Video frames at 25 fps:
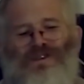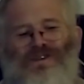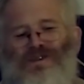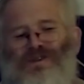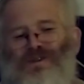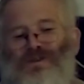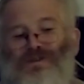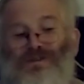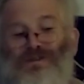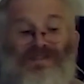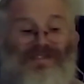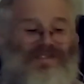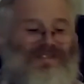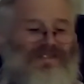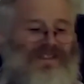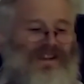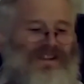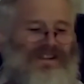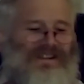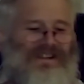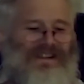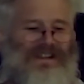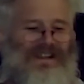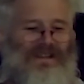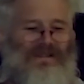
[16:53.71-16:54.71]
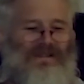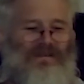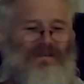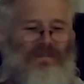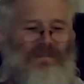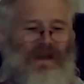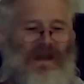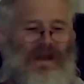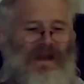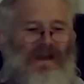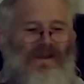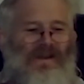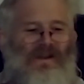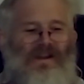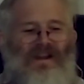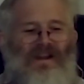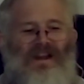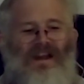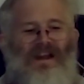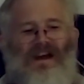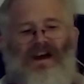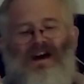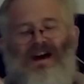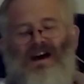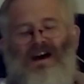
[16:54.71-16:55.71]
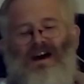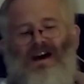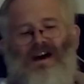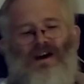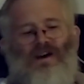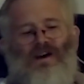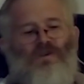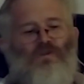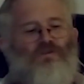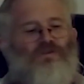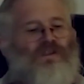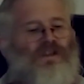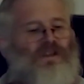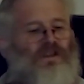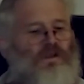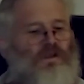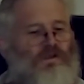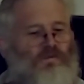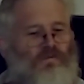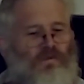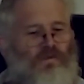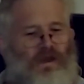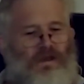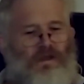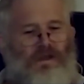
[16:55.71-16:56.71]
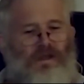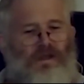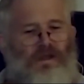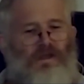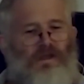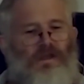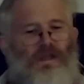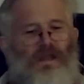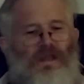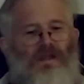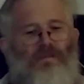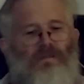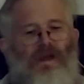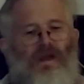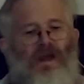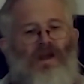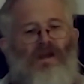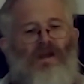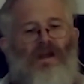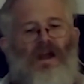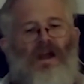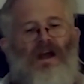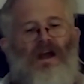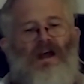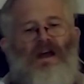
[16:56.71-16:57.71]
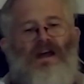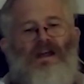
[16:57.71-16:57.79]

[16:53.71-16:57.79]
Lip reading: who studied in America, who did his residency in America.